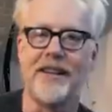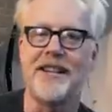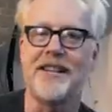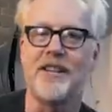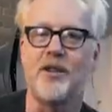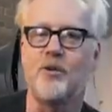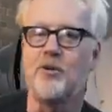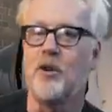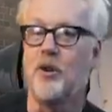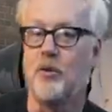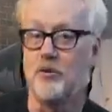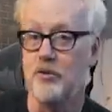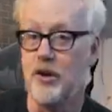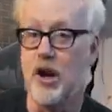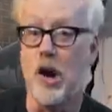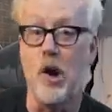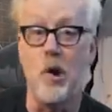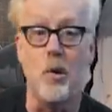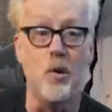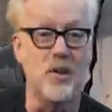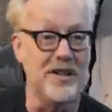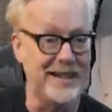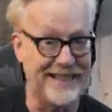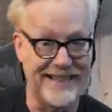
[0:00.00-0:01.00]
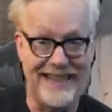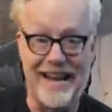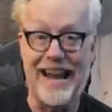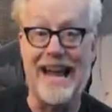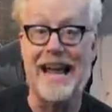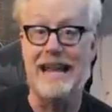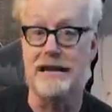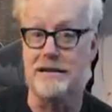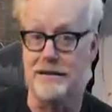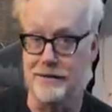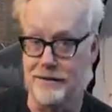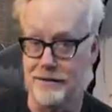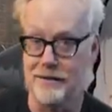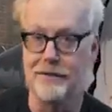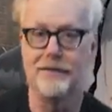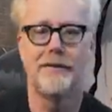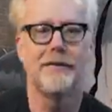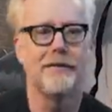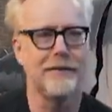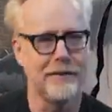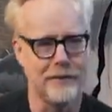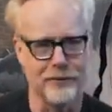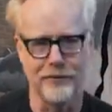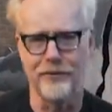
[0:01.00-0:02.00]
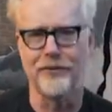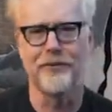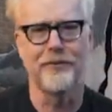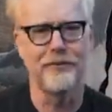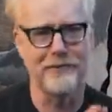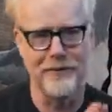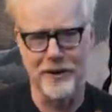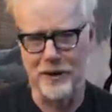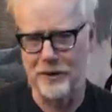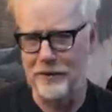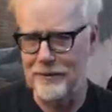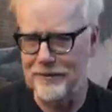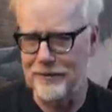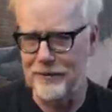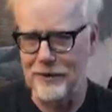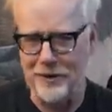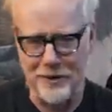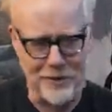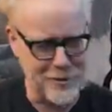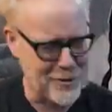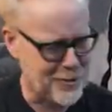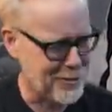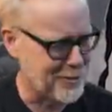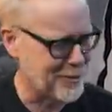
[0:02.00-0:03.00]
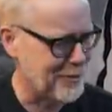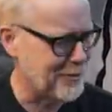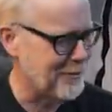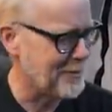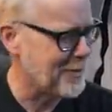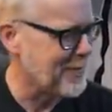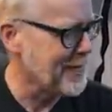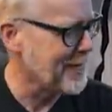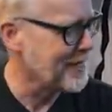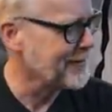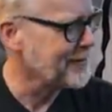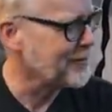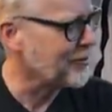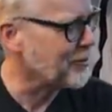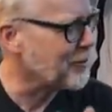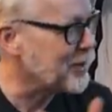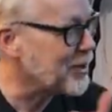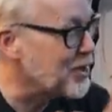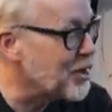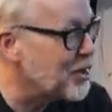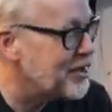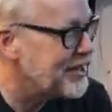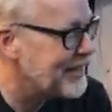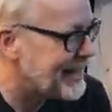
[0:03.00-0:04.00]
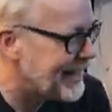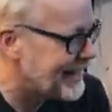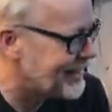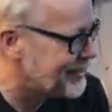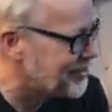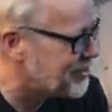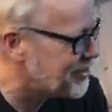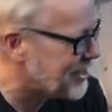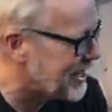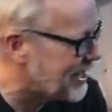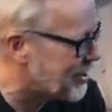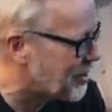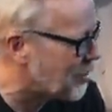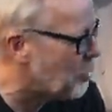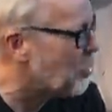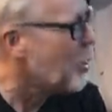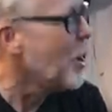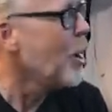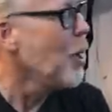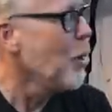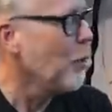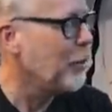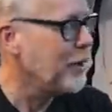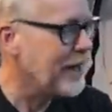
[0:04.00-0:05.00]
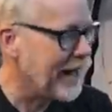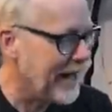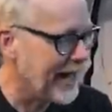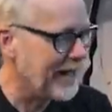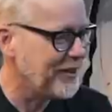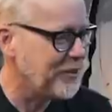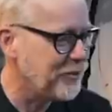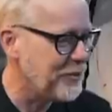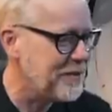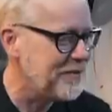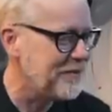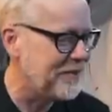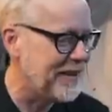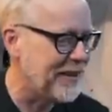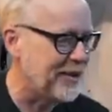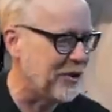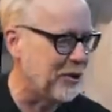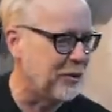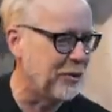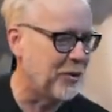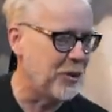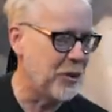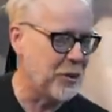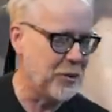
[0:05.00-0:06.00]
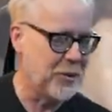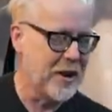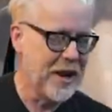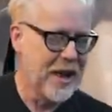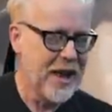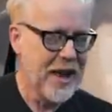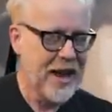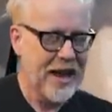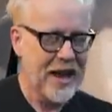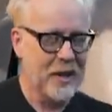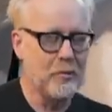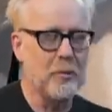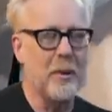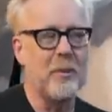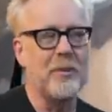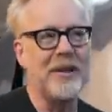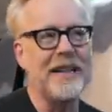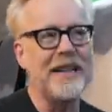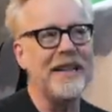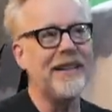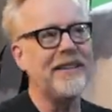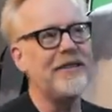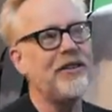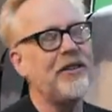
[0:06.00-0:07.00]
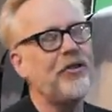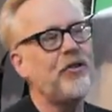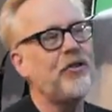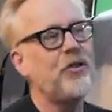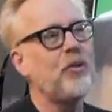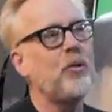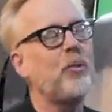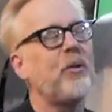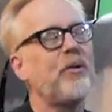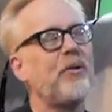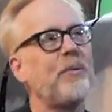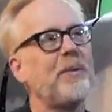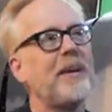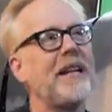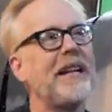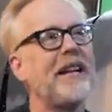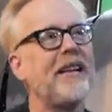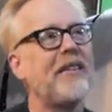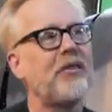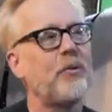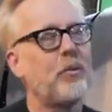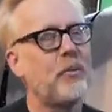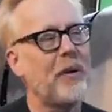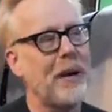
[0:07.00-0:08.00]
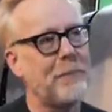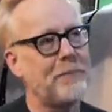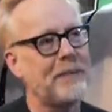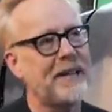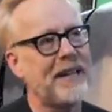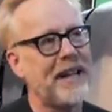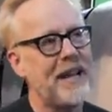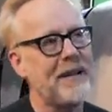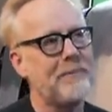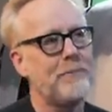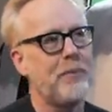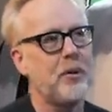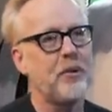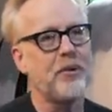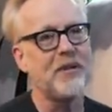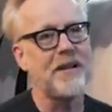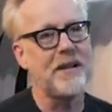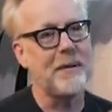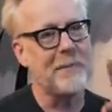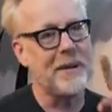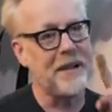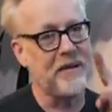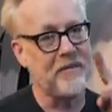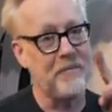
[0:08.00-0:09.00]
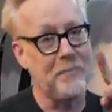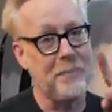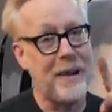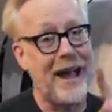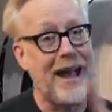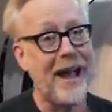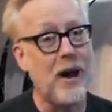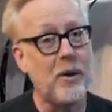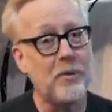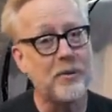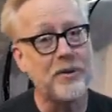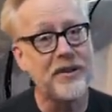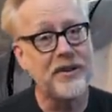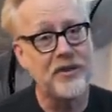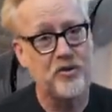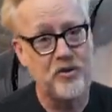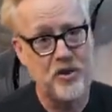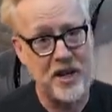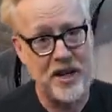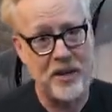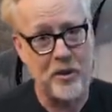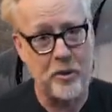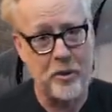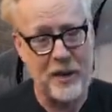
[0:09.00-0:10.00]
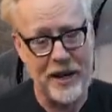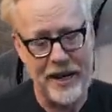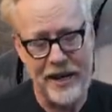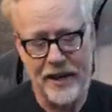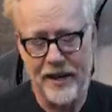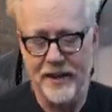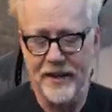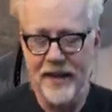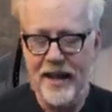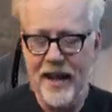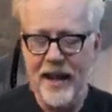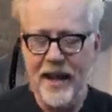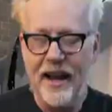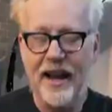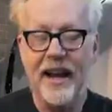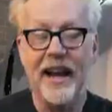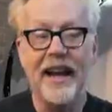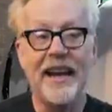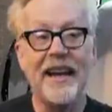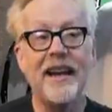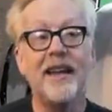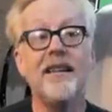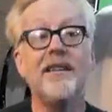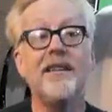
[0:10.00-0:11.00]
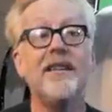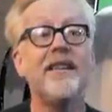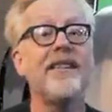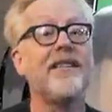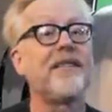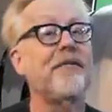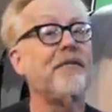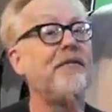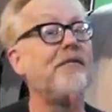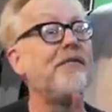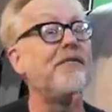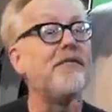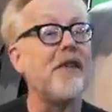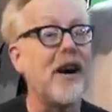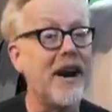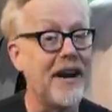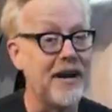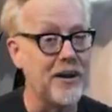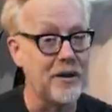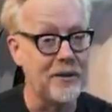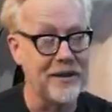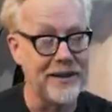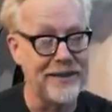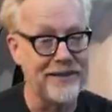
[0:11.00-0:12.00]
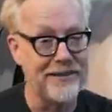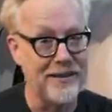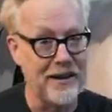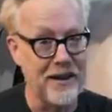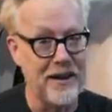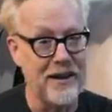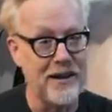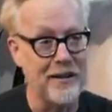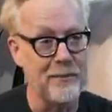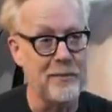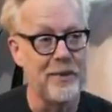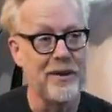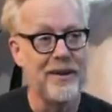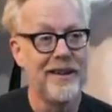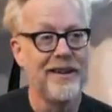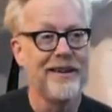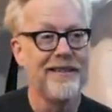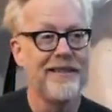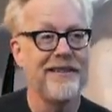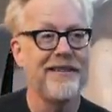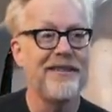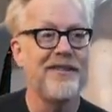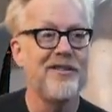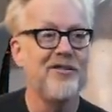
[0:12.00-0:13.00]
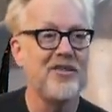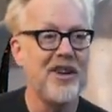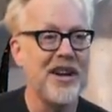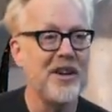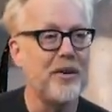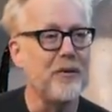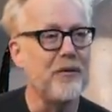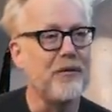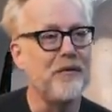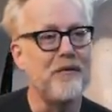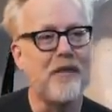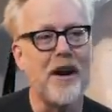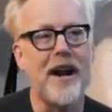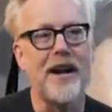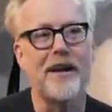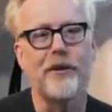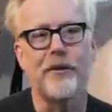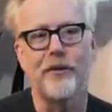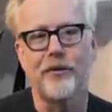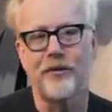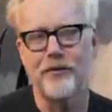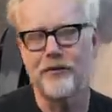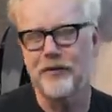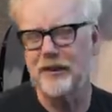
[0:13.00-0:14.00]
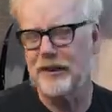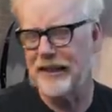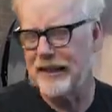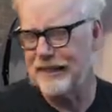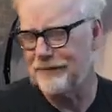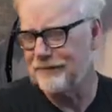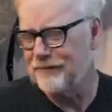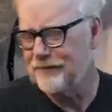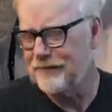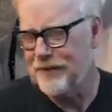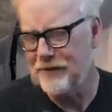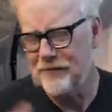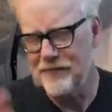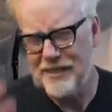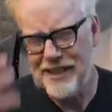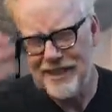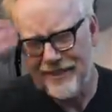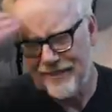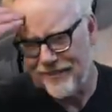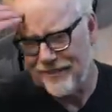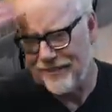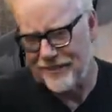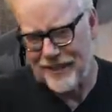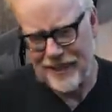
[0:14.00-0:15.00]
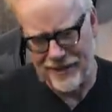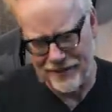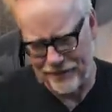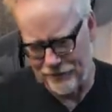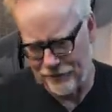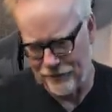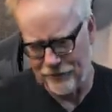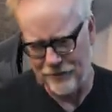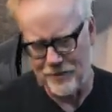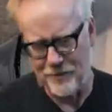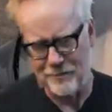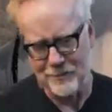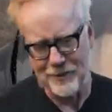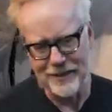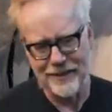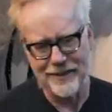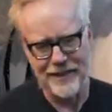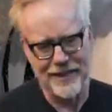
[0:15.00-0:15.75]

letting you know no again. They're just very, very thorough. So we couldn't get a JATO, we had to invent our own, and what we needed to do was we needed to replicate both the amount of power the JATO had and its firing time. So the JATO fires for like 15 seconds or something